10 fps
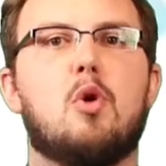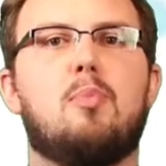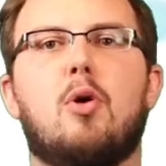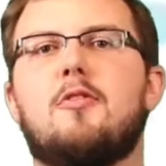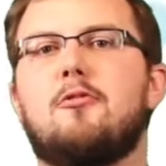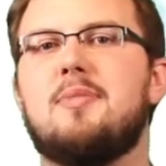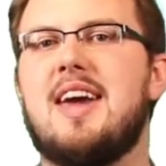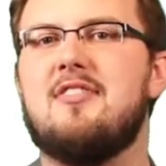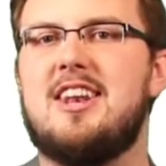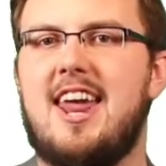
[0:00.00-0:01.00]
a report from
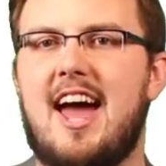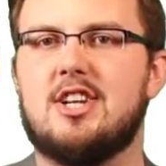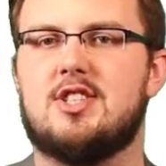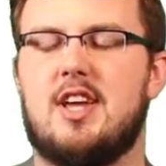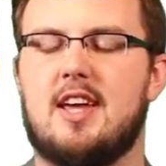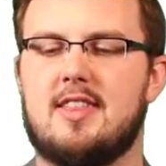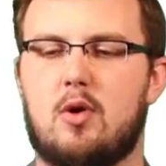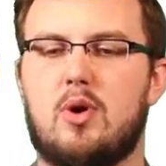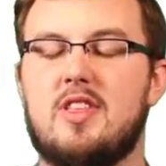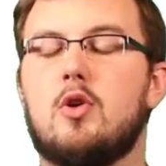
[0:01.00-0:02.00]
Kevin Nash saying
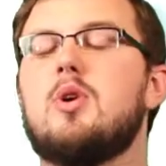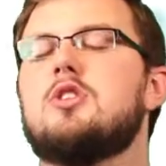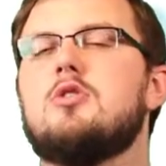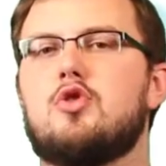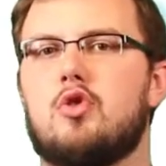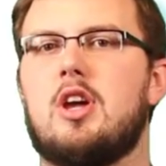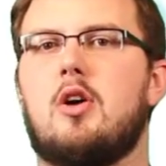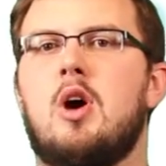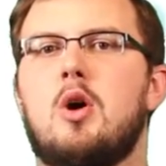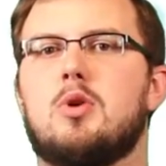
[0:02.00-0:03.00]
that when the original
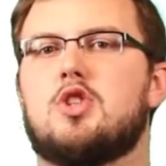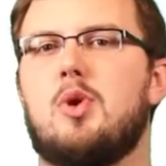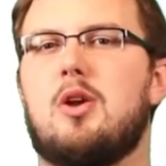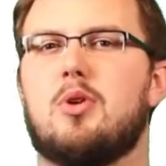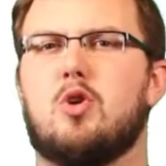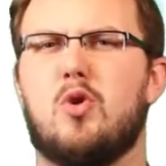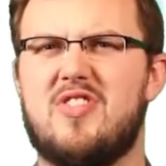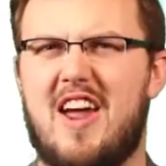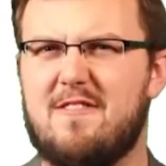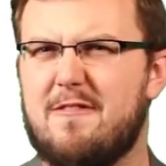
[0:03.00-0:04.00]
trio was trying to record
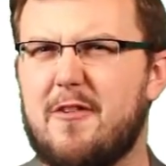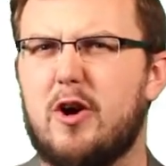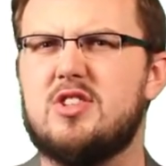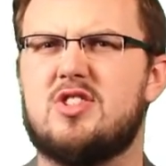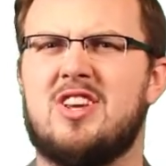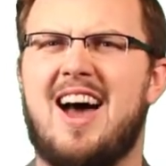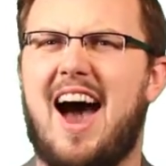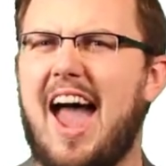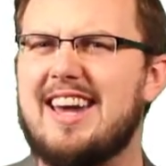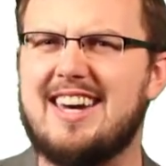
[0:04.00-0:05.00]
that first
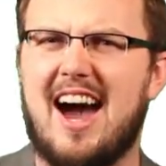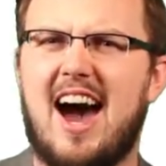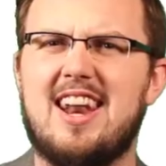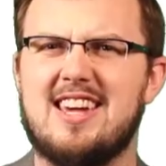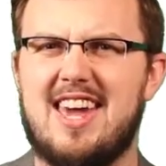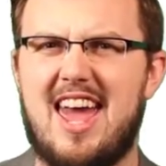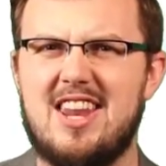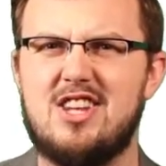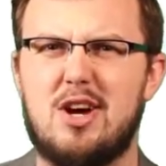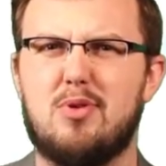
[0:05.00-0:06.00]
iconic
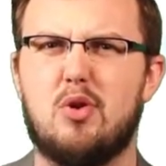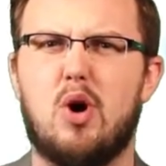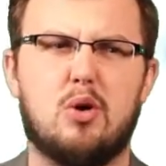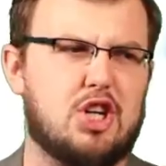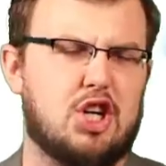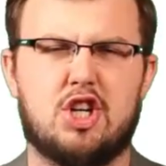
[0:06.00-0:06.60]
NWO